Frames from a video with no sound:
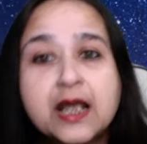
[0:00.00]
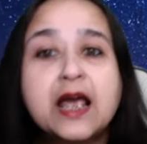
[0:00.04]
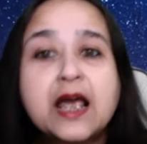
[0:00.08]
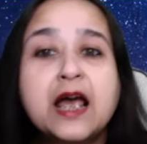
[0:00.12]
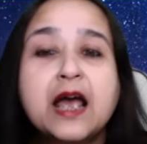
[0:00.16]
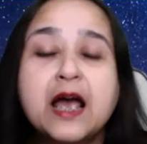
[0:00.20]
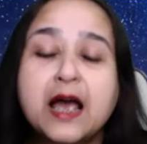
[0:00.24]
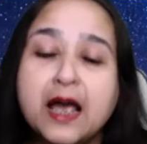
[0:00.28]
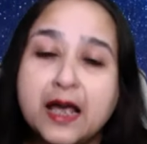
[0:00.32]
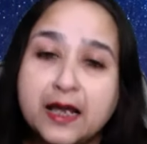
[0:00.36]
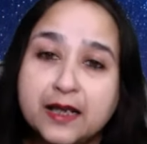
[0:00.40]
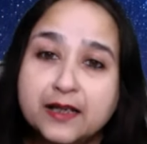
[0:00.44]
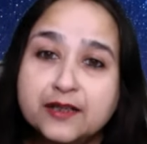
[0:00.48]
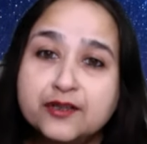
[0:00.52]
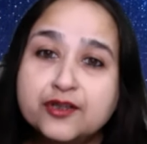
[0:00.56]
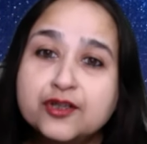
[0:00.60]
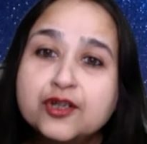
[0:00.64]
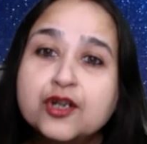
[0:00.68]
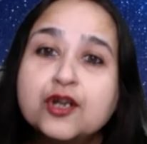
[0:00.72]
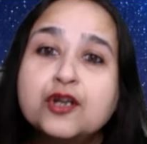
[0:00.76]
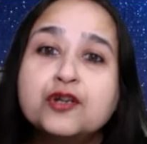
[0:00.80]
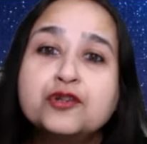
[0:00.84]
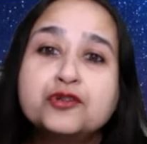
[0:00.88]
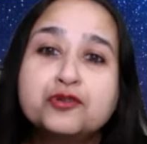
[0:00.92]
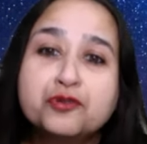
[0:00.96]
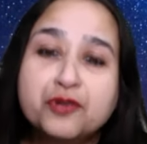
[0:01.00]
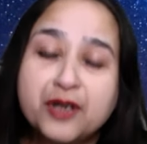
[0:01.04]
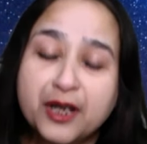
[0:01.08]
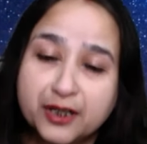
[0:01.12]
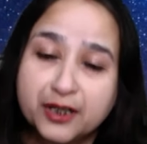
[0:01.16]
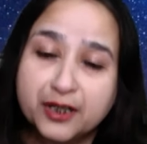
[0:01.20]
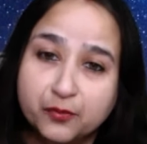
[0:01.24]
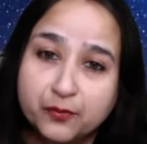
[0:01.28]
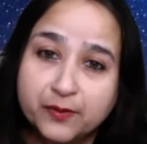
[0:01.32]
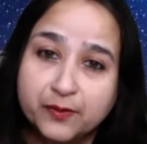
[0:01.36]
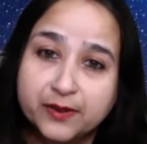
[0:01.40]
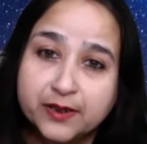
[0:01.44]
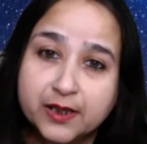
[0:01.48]
And together
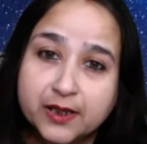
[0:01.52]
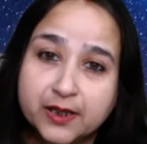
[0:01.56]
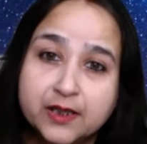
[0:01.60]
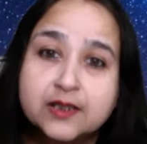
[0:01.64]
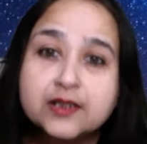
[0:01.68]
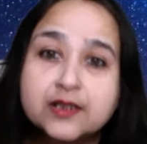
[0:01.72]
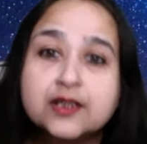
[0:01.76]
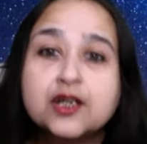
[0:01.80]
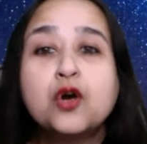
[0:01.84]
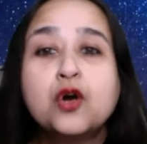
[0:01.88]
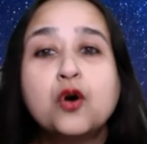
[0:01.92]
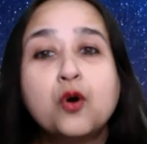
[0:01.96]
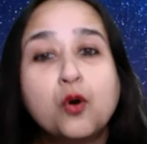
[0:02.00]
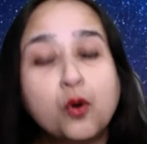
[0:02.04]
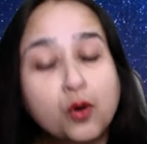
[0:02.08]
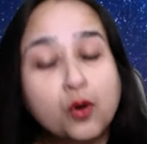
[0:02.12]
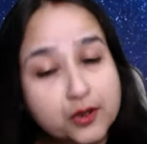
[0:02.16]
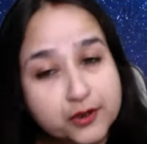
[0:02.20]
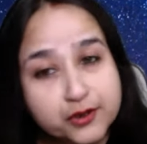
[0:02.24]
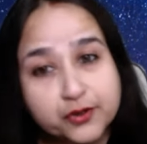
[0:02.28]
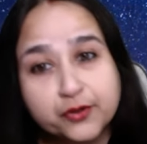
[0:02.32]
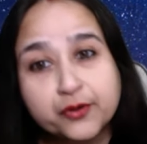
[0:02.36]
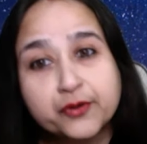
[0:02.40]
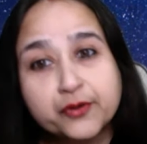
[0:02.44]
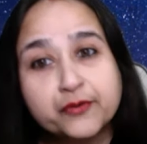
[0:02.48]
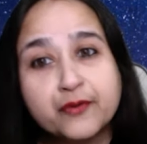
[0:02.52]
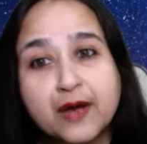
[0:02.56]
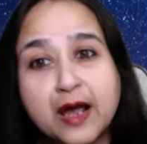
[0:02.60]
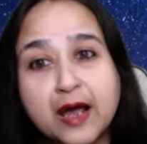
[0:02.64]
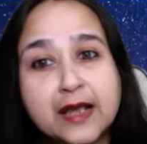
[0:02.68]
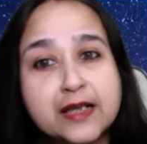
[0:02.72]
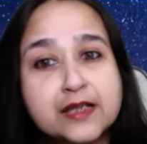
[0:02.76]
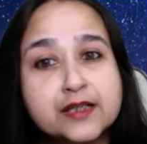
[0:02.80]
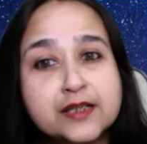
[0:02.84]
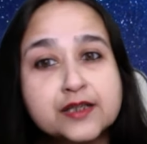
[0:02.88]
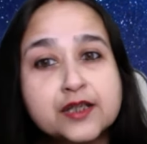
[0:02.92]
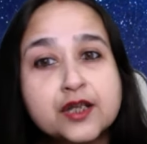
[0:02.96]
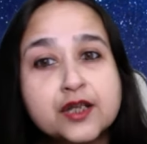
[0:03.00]
with it, also
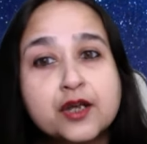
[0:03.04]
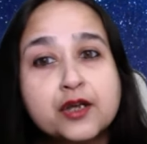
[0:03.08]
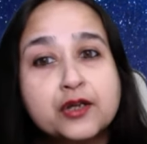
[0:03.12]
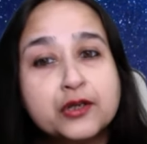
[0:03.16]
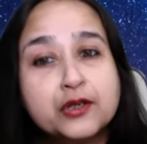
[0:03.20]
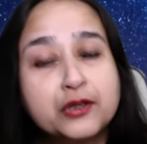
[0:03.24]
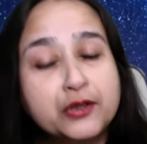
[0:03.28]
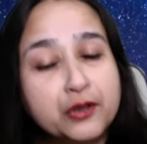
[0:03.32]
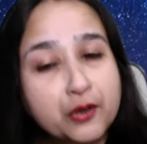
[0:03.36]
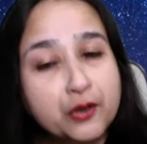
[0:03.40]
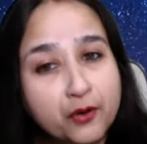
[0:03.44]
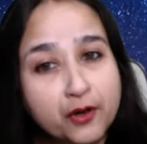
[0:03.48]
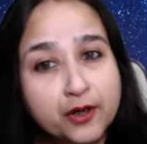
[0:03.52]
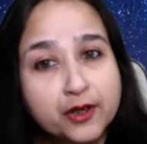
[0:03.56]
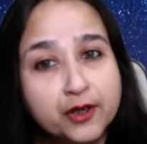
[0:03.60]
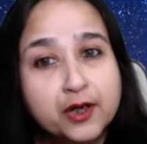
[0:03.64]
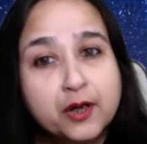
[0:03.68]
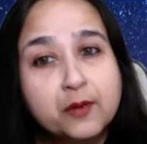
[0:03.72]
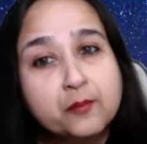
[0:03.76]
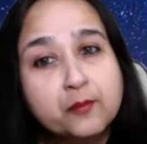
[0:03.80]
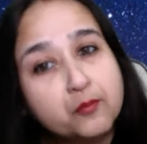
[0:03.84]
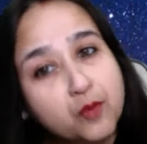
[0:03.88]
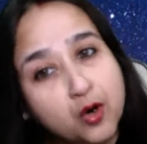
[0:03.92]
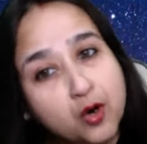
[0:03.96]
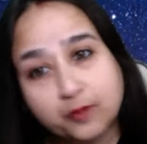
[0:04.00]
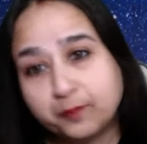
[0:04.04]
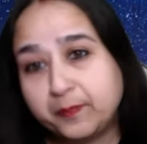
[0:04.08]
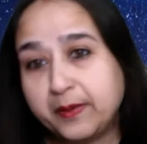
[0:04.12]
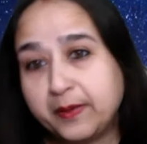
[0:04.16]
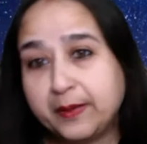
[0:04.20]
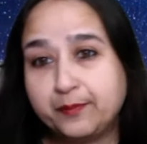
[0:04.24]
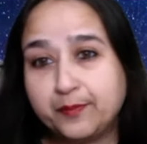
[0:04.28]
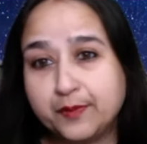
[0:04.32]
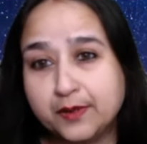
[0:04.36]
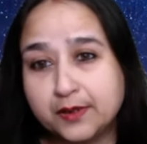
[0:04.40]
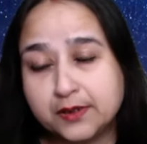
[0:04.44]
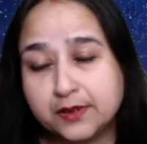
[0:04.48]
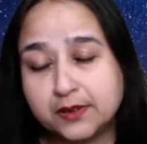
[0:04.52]
revise your mock
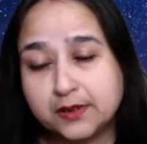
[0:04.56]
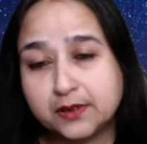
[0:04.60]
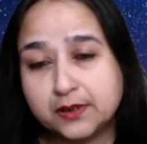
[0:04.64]
papers.